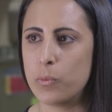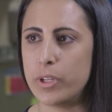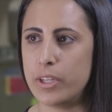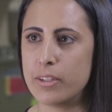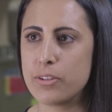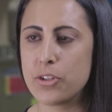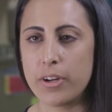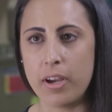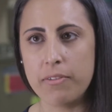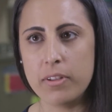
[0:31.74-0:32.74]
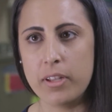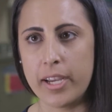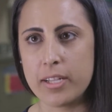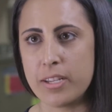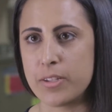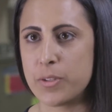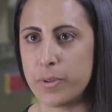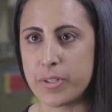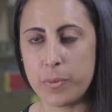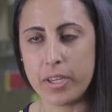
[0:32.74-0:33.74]
we turn off the lights as
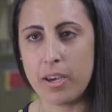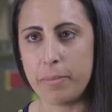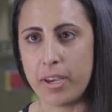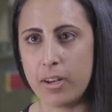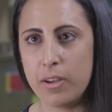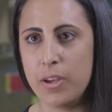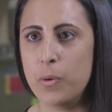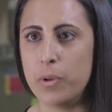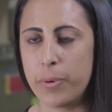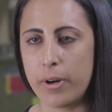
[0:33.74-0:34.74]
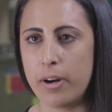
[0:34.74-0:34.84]
soon as we come in, we put